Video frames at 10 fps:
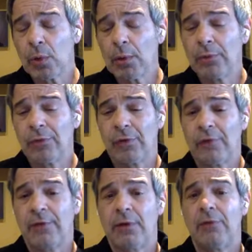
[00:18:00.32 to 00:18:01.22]
world
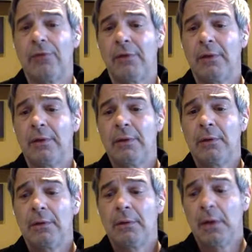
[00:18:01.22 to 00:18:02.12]
reserve currency
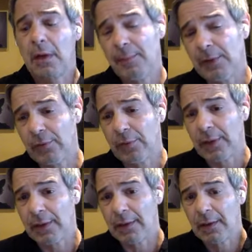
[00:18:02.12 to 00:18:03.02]
are coming to an
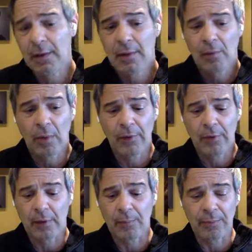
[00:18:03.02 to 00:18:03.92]
end,
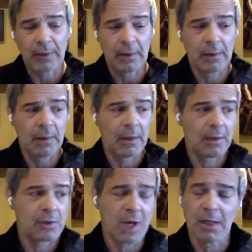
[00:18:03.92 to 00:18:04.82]
whether it be
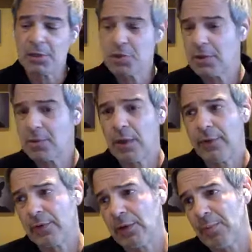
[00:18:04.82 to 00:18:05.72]
a challenger,
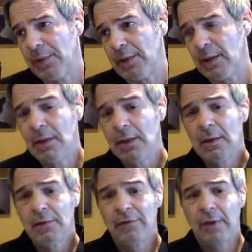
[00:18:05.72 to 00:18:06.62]
whether it be
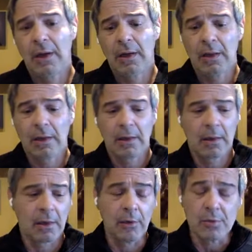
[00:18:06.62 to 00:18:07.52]
uh,
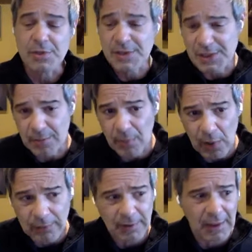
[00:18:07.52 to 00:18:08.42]
a new system
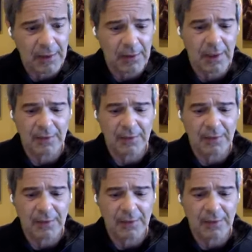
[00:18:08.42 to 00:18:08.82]
altogether.